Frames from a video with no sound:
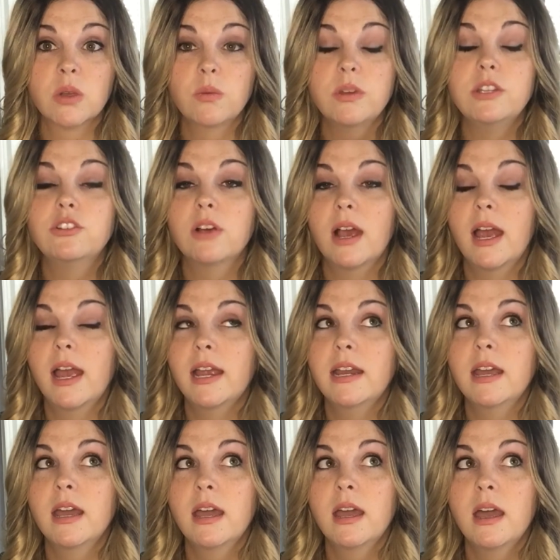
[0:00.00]
We
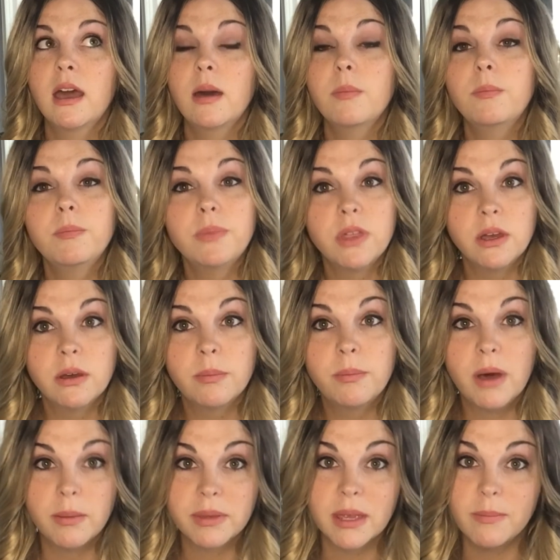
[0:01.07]
tried the
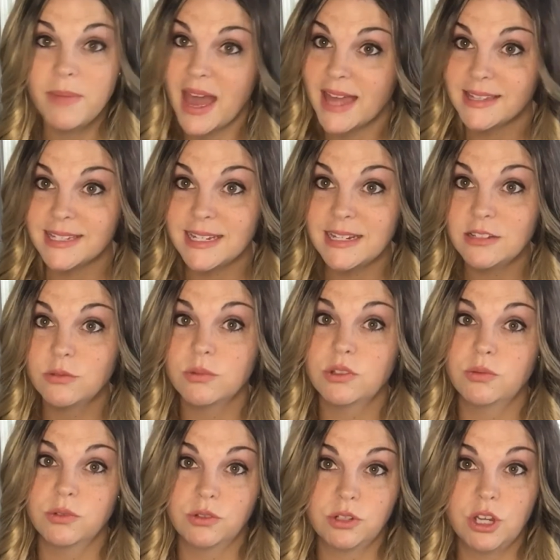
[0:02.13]
pumpkin pasties,
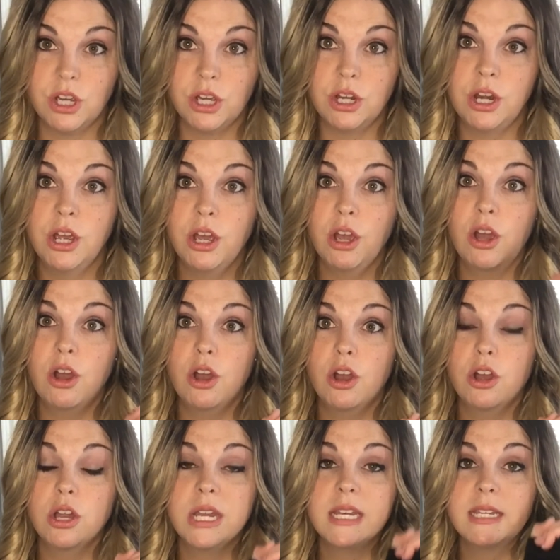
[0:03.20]
which was good.
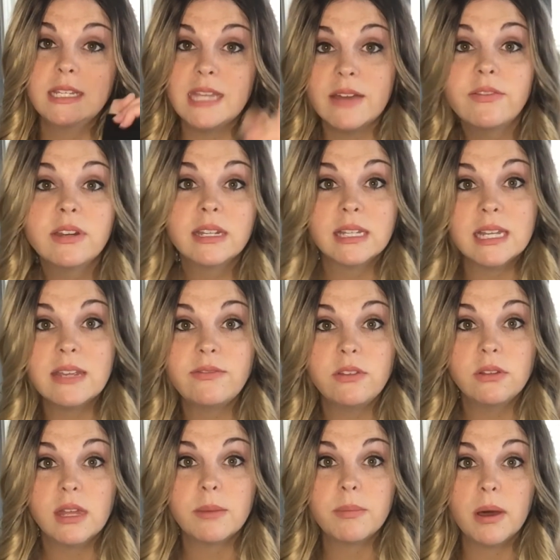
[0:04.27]
Definitely, if
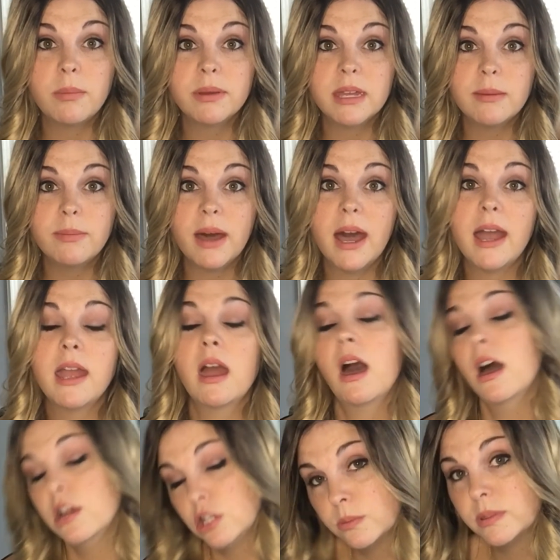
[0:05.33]
you like pumpkin pie,
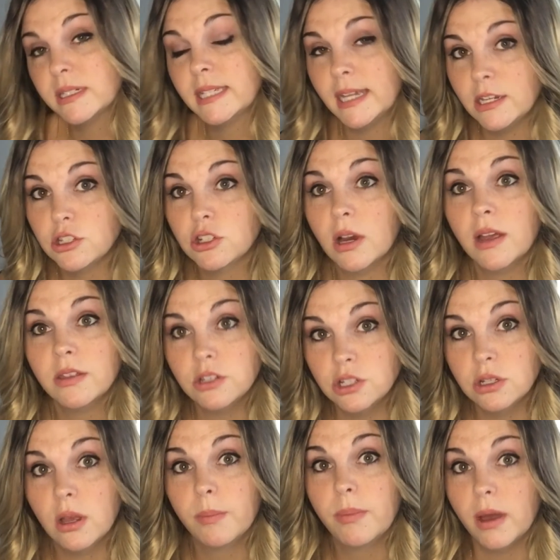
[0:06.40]
100% try the
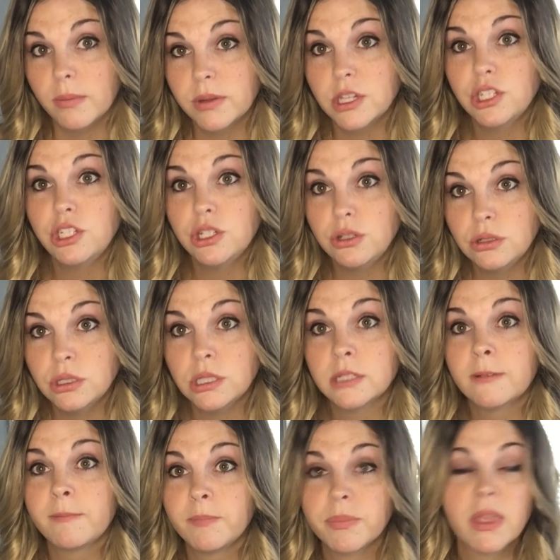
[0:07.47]
pumpkin juice.
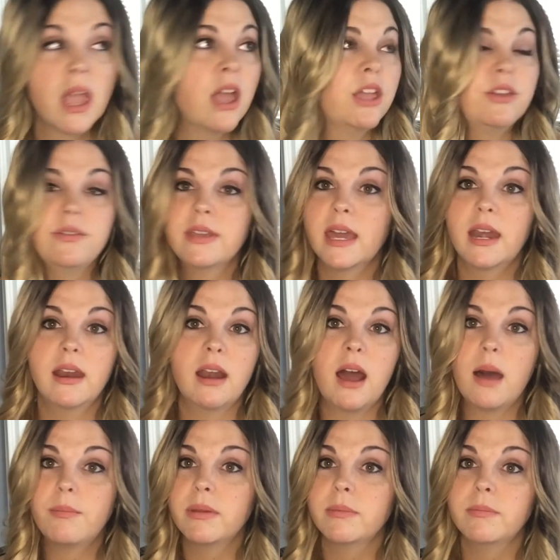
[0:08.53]
You can get it at a
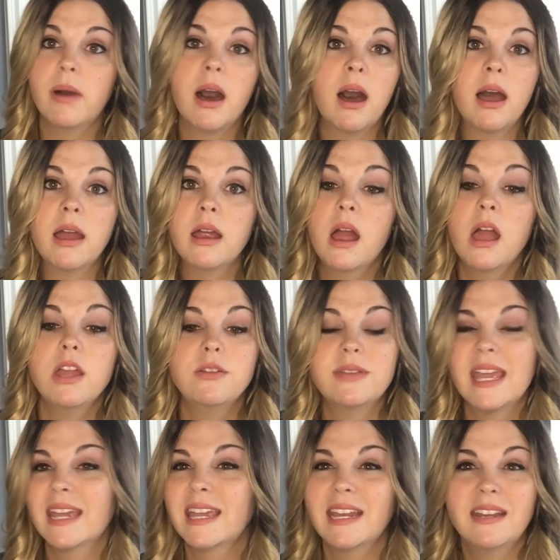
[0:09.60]
Hoppin' Pie. You
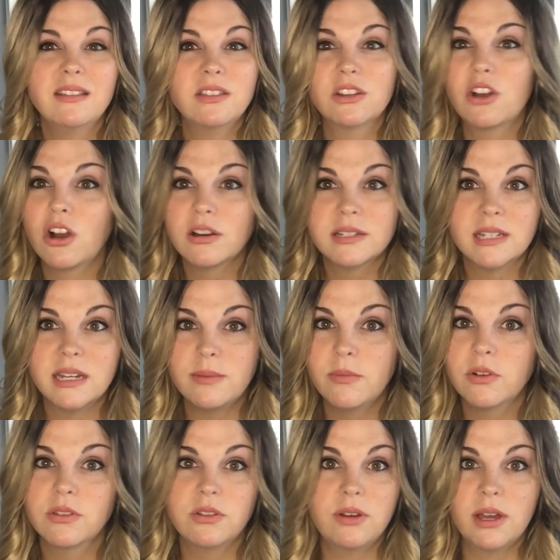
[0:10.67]
can't get it in the carts
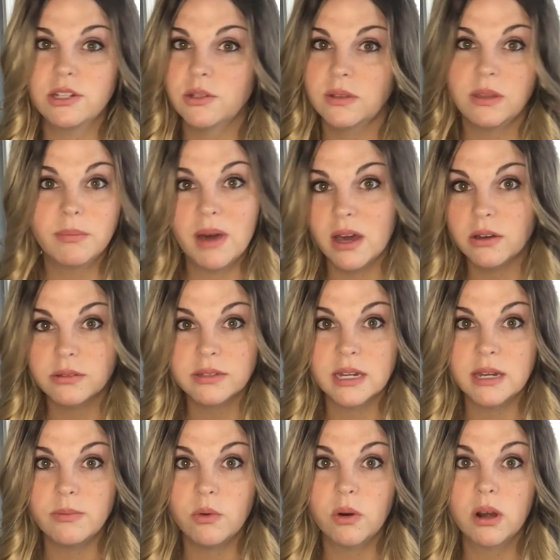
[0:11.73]
anymore. They're not doing the bottles
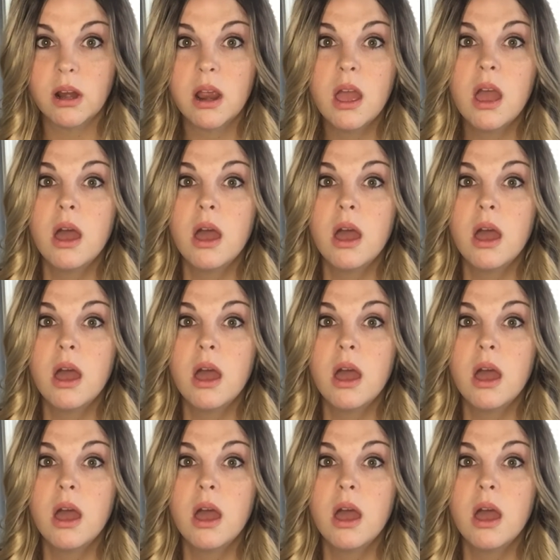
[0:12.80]
anymore.